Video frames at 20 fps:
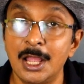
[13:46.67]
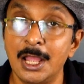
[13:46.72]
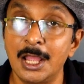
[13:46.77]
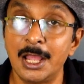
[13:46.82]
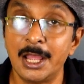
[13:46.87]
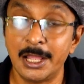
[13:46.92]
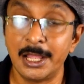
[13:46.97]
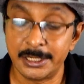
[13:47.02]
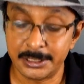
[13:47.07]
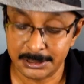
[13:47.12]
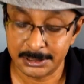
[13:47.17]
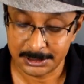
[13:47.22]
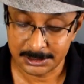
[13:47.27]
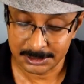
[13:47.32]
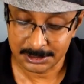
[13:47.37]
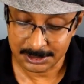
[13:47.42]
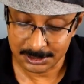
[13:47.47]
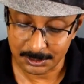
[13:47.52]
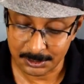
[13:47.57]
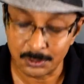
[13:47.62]
And
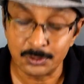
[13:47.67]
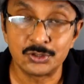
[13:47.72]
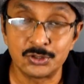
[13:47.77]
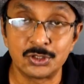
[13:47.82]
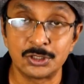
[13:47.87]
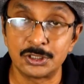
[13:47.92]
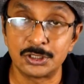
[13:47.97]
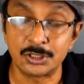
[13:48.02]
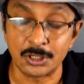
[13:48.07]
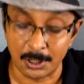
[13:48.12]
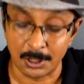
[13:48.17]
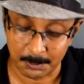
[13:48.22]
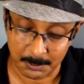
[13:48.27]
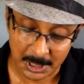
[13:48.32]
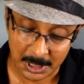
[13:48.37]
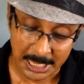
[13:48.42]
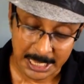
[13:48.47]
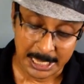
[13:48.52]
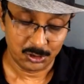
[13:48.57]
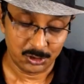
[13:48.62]
it goes to the top.
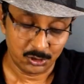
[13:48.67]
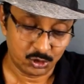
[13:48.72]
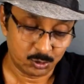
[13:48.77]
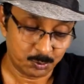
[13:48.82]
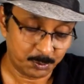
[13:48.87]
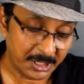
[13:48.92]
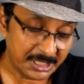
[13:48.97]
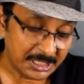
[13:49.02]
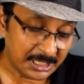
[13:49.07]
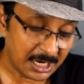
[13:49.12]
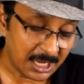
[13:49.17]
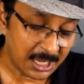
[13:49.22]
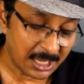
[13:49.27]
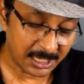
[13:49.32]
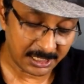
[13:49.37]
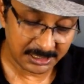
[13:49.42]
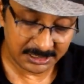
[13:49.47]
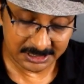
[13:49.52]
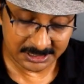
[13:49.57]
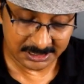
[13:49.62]
You spread the
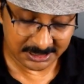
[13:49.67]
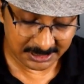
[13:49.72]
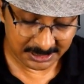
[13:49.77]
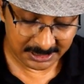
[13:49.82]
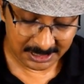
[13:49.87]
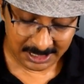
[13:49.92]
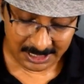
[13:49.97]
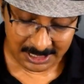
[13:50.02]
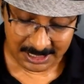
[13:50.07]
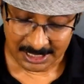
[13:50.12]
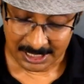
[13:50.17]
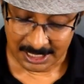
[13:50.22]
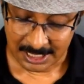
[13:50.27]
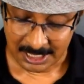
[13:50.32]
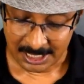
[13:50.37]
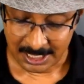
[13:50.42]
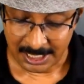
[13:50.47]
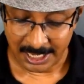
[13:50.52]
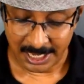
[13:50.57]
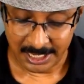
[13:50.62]
cards,
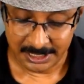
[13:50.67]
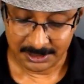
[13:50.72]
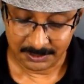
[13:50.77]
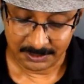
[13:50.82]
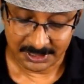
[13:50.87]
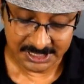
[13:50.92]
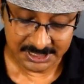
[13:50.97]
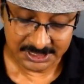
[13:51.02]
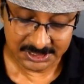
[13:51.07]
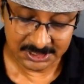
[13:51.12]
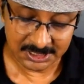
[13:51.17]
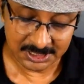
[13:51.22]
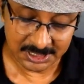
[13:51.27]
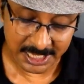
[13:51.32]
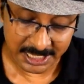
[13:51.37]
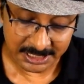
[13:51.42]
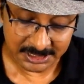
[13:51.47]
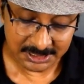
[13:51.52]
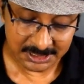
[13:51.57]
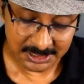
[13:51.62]
and you can see
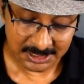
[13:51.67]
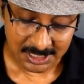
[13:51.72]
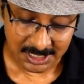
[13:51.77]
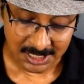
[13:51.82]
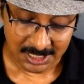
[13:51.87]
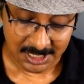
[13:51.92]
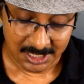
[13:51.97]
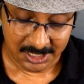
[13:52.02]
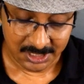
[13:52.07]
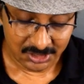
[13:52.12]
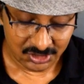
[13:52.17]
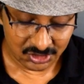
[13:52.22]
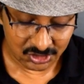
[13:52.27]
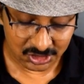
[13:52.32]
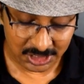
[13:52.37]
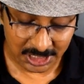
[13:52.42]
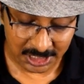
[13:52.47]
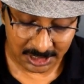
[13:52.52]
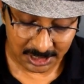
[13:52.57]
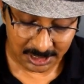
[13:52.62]
that
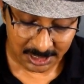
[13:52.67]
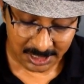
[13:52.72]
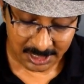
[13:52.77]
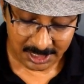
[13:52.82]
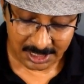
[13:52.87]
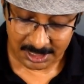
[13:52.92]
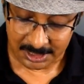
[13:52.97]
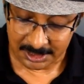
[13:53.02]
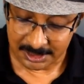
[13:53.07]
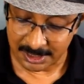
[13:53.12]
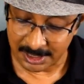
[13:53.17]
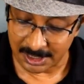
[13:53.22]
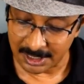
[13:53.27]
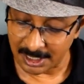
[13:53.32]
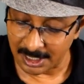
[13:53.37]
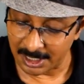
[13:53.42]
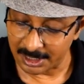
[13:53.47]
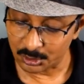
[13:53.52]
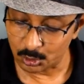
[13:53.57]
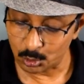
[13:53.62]
still there
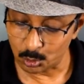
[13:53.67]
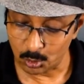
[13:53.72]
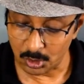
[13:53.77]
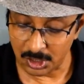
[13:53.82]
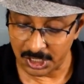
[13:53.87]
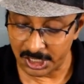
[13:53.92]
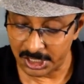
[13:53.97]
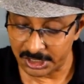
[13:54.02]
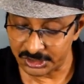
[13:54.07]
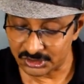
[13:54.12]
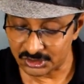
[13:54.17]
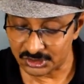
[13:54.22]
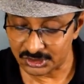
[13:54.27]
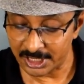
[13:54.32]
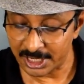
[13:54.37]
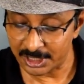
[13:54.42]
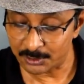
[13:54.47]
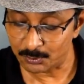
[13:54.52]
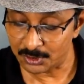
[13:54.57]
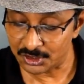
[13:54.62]
are 2 cards
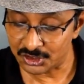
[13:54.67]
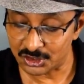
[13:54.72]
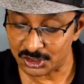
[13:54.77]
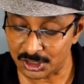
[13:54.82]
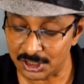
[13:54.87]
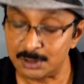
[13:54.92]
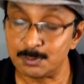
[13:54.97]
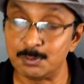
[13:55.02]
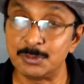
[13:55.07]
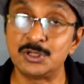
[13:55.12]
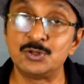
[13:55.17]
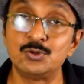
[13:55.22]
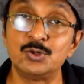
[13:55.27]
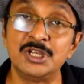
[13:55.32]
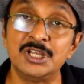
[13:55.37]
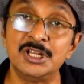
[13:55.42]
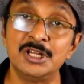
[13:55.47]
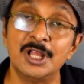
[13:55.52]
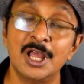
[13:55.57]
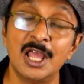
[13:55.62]
sandwiched in
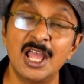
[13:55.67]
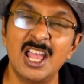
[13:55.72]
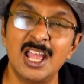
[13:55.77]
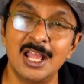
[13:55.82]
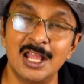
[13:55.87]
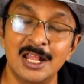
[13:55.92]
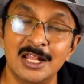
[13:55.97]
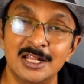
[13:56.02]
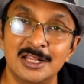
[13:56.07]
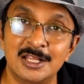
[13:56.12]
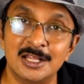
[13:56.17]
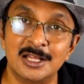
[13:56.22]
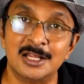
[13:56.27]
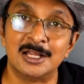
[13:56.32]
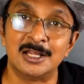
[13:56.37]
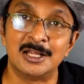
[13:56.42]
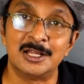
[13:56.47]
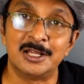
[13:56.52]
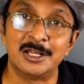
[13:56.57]
between the